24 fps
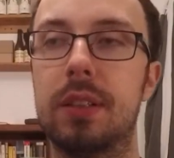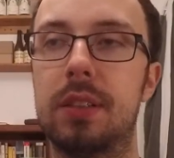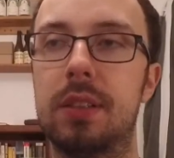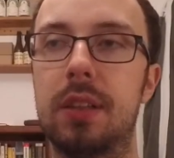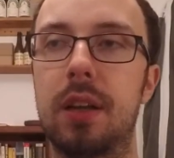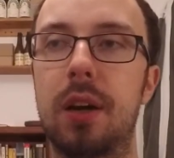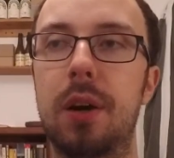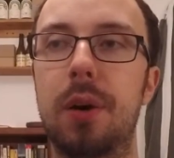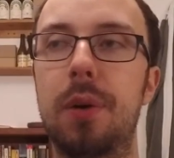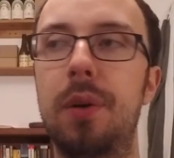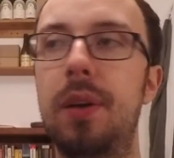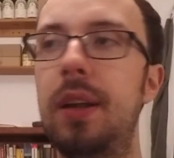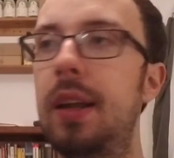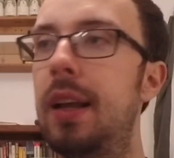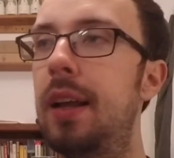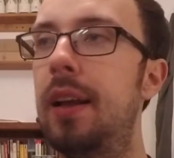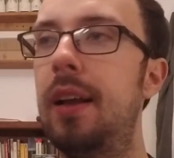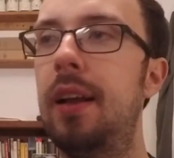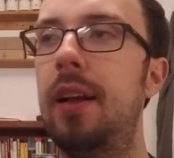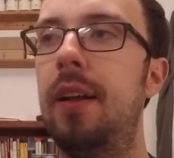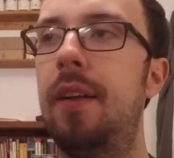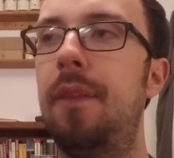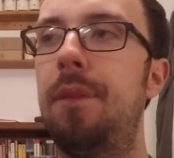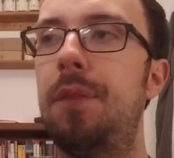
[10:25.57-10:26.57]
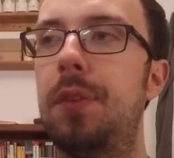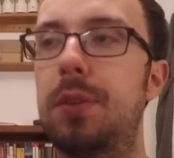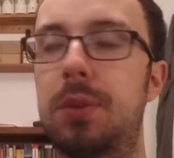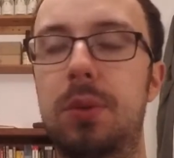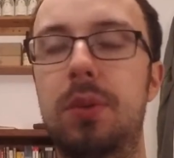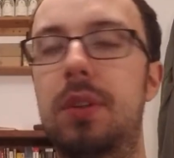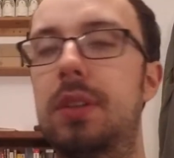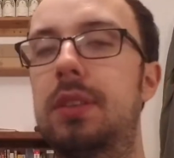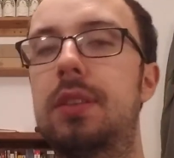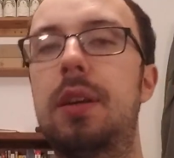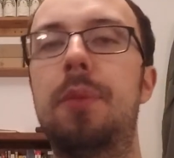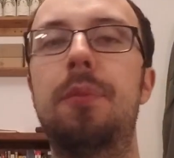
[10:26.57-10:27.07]
So to
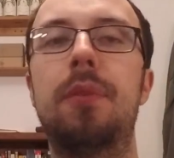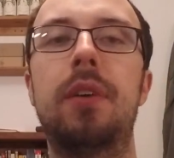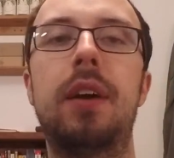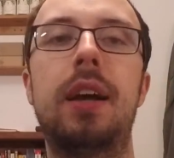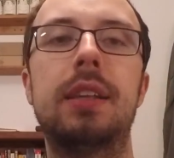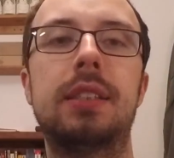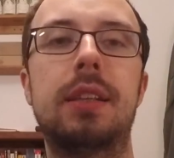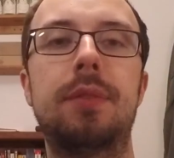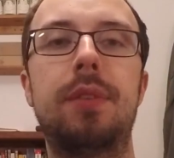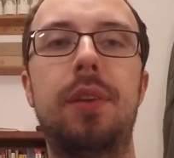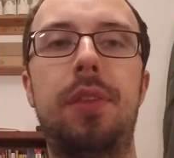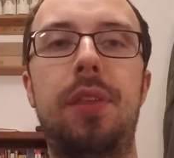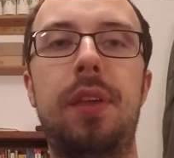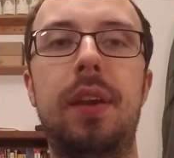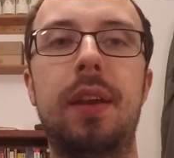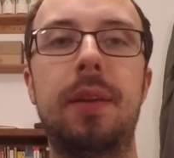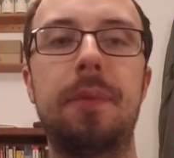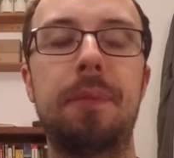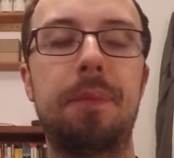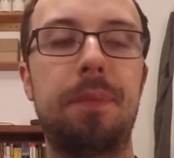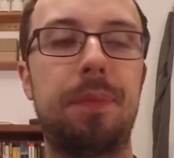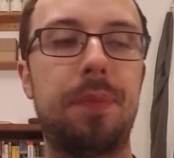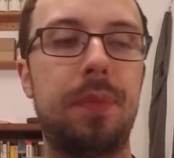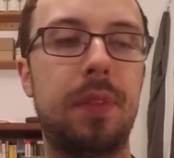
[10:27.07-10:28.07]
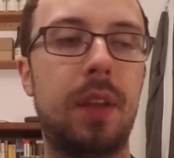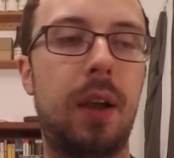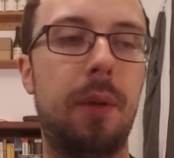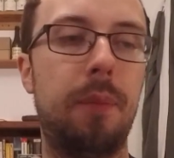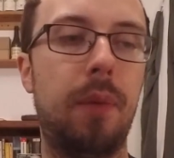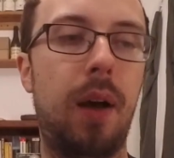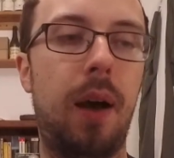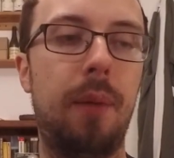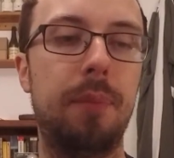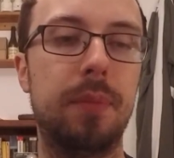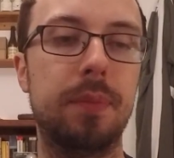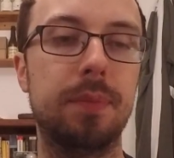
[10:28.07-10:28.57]
sort of summarize everything,
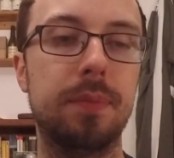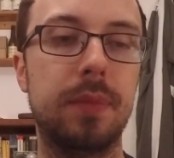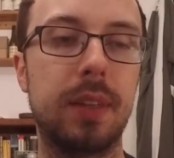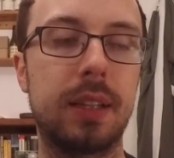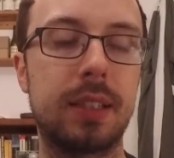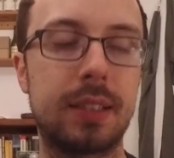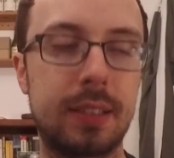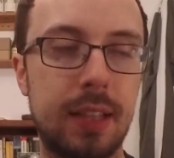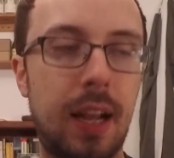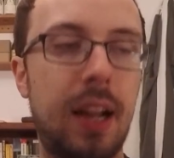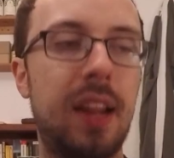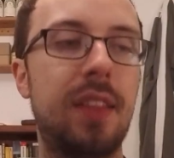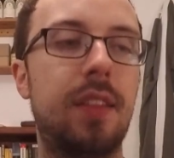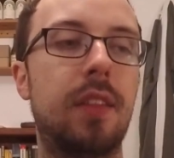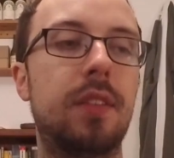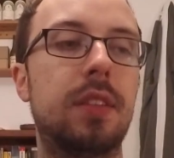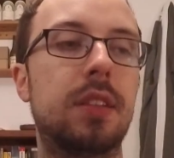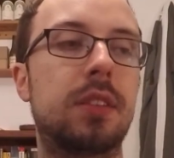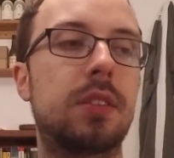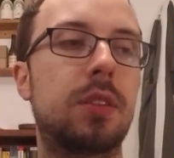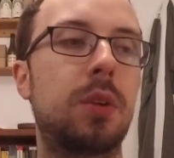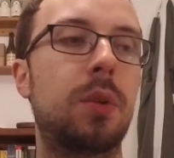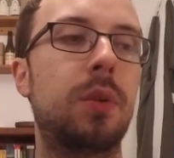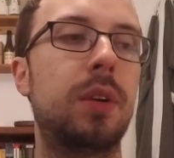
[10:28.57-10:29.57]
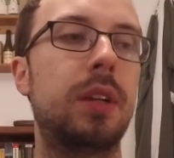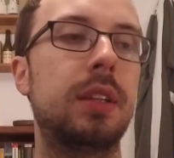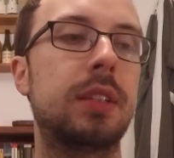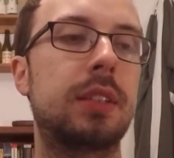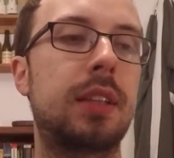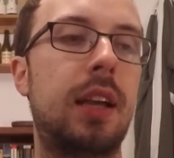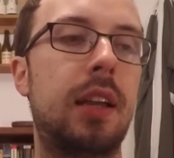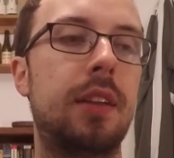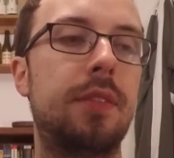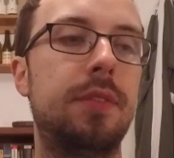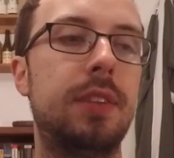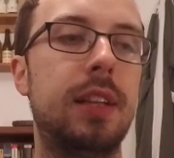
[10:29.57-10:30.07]
I'm excited that the story is
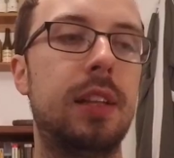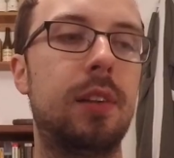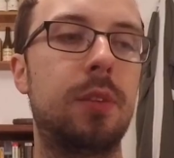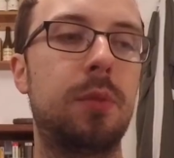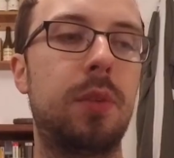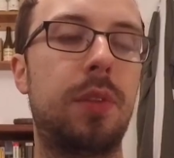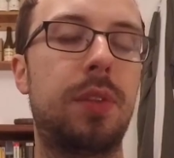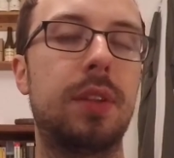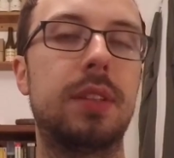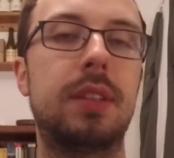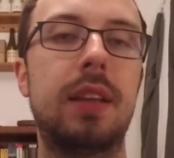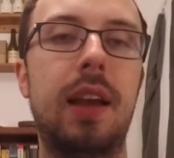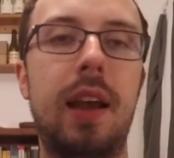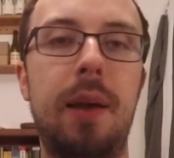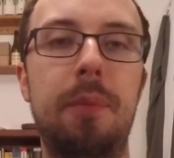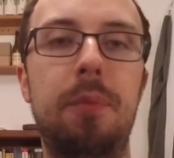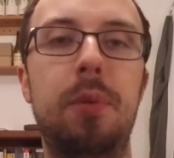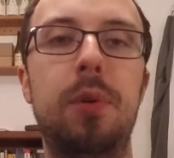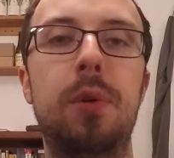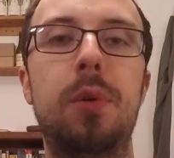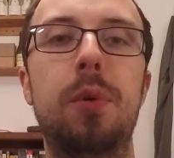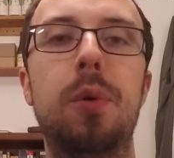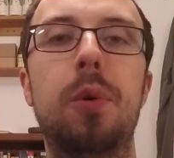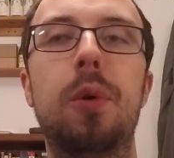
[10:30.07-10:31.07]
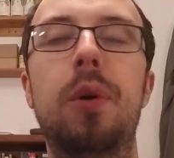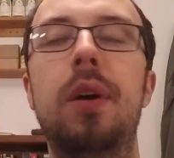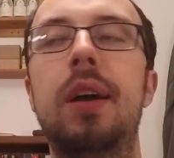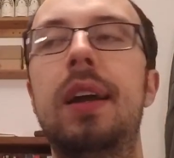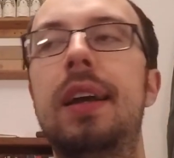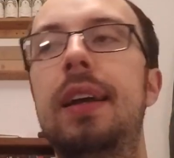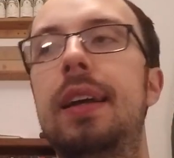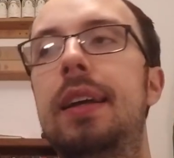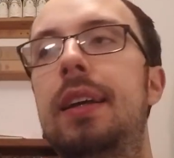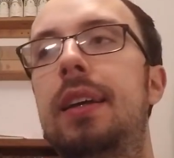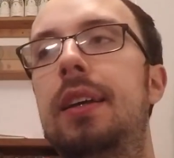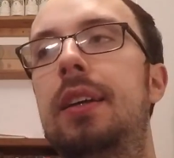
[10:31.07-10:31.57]
kind of dealing with the taboo,
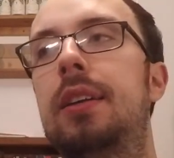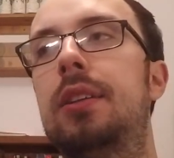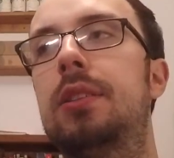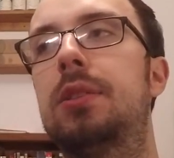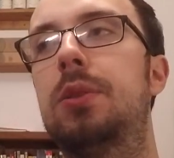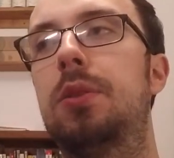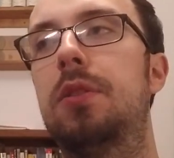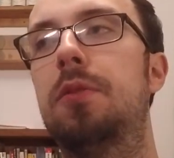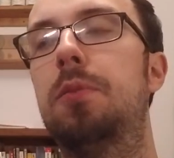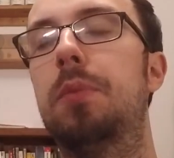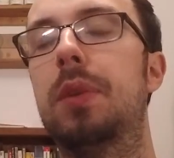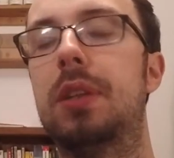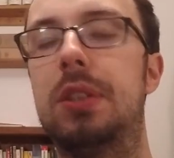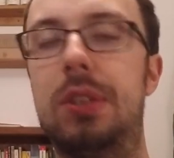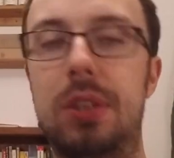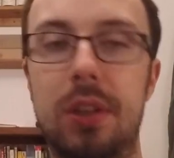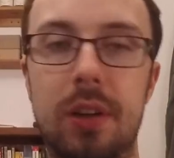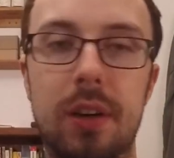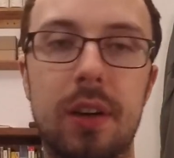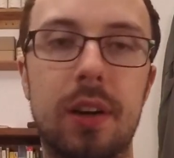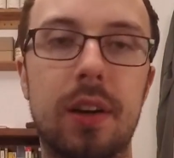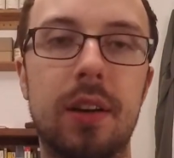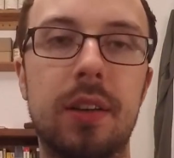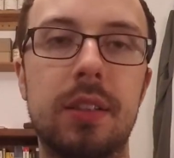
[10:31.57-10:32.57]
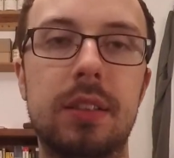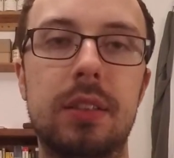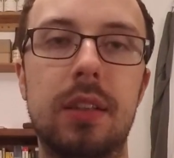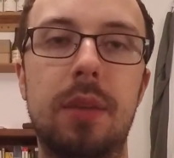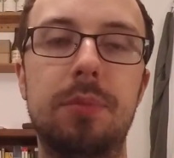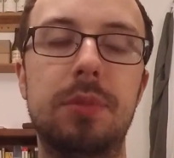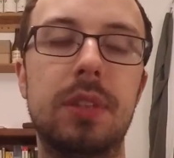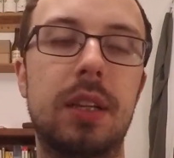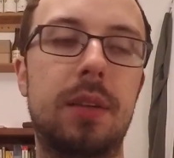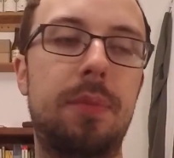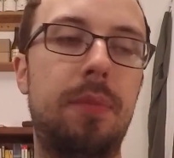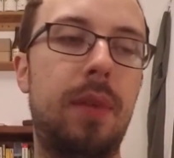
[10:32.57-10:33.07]
sort of mature
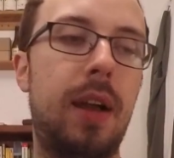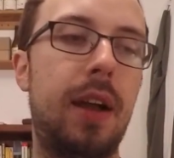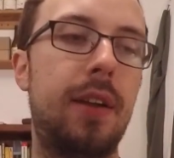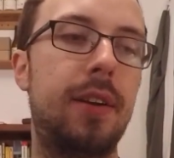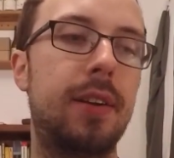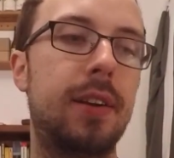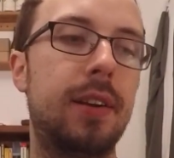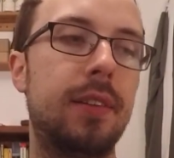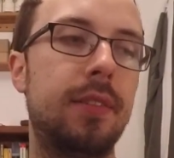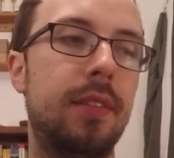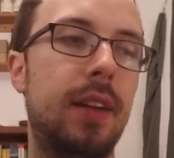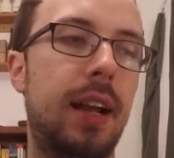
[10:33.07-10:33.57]
subject matter.